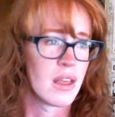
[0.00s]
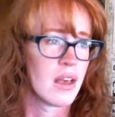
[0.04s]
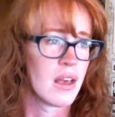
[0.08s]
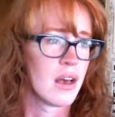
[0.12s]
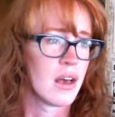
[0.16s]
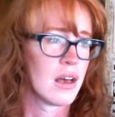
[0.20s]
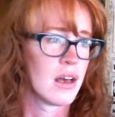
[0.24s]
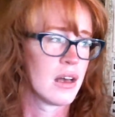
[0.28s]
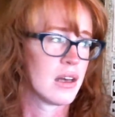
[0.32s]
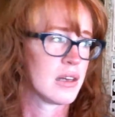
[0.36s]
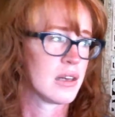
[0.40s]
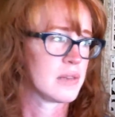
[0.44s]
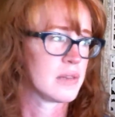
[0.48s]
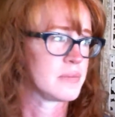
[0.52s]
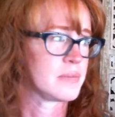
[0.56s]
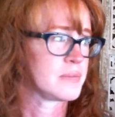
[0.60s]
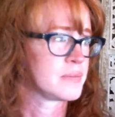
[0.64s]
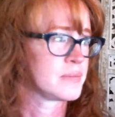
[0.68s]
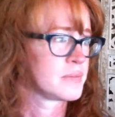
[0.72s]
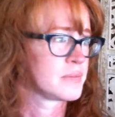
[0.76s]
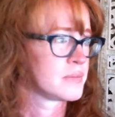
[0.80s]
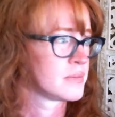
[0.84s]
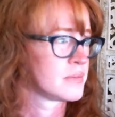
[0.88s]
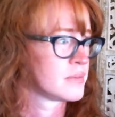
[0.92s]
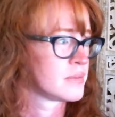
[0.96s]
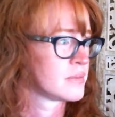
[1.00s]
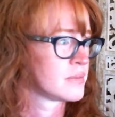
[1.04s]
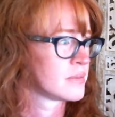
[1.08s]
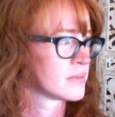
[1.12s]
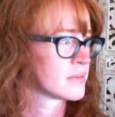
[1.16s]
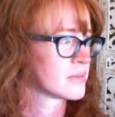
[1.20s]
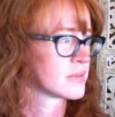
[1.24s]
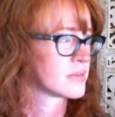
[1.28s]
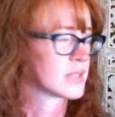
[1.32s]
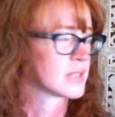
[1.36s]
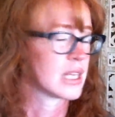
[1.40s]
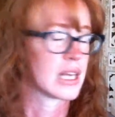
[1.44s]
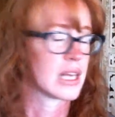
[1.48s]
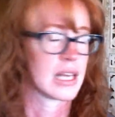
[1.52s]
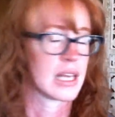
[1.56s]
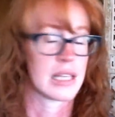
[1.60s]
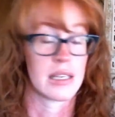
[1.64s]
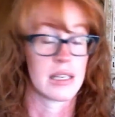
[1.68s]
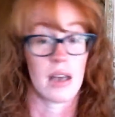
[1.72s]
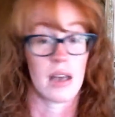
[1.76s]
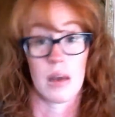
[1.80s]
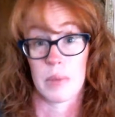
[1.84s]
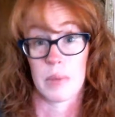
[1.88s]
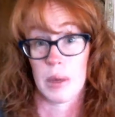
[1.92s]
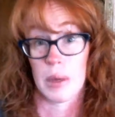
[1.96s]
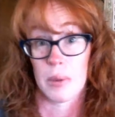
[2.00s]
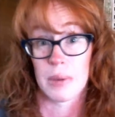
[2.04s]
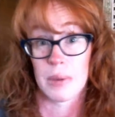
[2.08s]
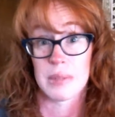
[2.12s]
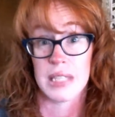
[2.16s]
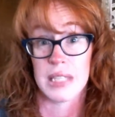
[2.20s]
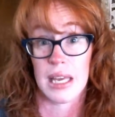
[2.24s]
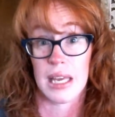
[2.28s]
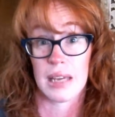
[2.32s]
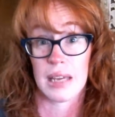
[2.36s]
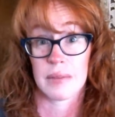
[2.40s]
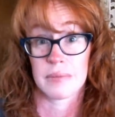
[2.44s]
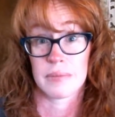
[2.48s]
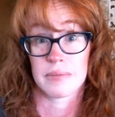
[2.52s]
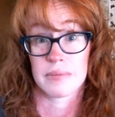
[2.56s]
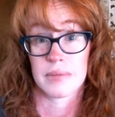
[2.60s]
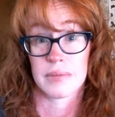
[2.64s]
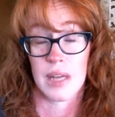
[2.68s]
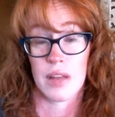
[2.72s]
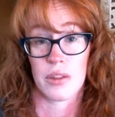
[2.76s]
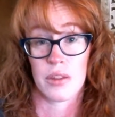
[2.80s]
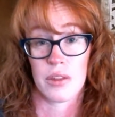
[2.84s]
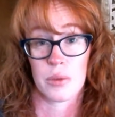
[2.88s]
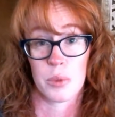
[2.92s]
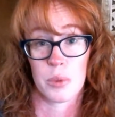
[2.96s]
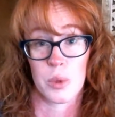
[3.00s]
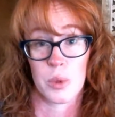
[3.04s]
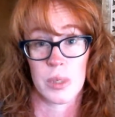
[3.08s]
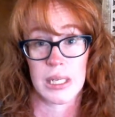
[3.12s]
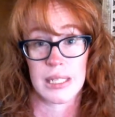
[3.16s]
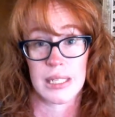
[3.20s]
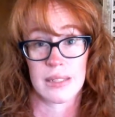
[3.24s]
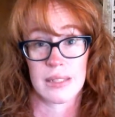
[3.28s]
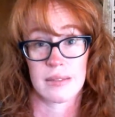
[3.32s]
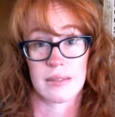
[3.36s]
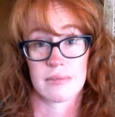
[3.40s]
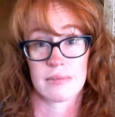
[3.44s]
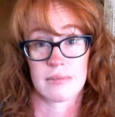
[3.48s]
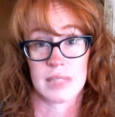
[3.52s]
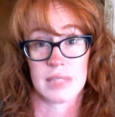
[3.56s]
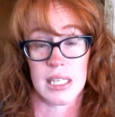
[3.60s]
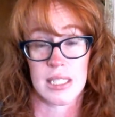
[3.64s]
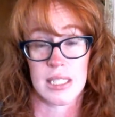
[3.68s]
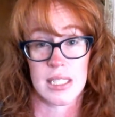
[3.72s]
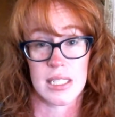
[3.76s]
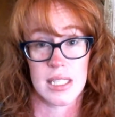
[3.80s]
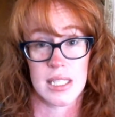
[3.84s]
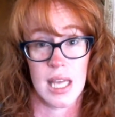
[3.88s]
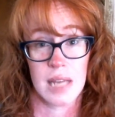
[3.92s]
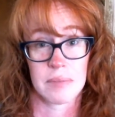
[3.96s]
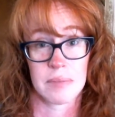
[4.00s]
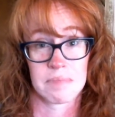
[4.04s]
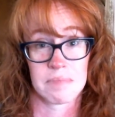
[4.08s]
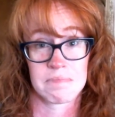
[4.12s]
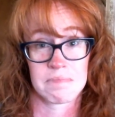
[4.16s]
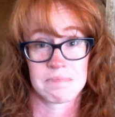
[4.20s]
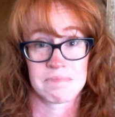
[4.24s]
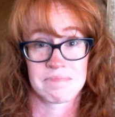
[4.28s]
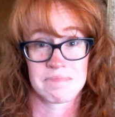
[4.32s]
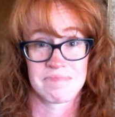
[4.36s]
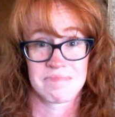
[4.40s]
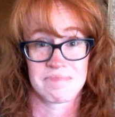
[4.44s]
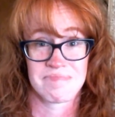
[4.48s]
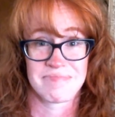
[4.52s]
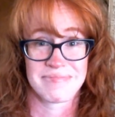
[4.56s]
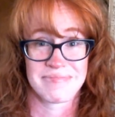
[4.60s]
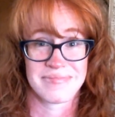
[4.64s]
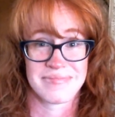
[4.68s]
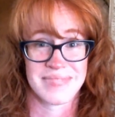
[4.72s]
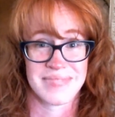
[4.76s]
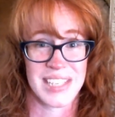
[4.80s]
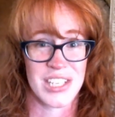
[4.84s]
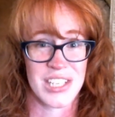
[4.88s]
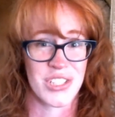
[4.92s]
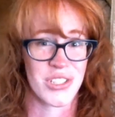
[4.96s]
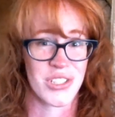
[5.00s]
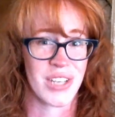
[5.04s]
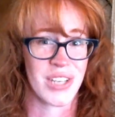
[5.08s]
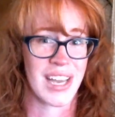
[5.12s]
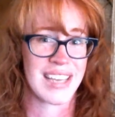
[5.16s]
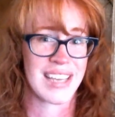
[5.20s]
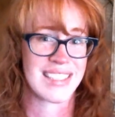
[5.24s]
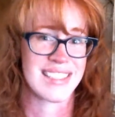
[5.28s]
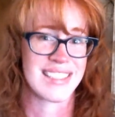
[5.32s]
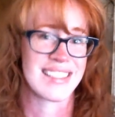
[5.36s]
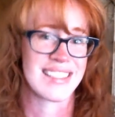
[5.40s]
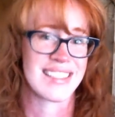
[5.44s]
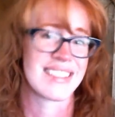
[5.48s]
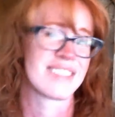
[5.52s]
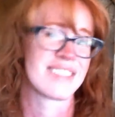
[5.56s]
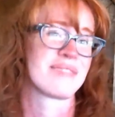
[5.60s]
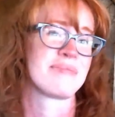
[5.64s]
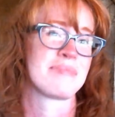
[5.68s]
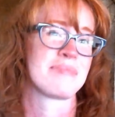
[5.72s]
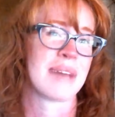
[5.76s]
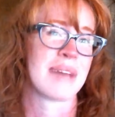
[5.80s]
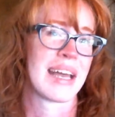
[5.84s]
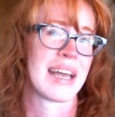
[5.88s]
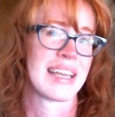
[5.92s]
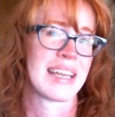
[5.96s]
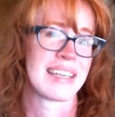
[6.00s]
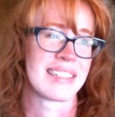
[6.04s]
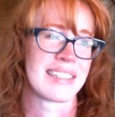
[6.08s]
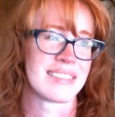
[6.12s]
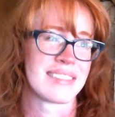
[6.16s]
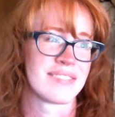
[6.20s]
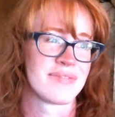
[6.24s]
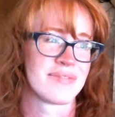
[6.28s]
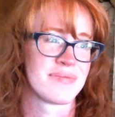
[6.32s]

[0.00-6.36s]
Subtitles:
and on my website, heathermarie.design. Thanks, you guys. Bye.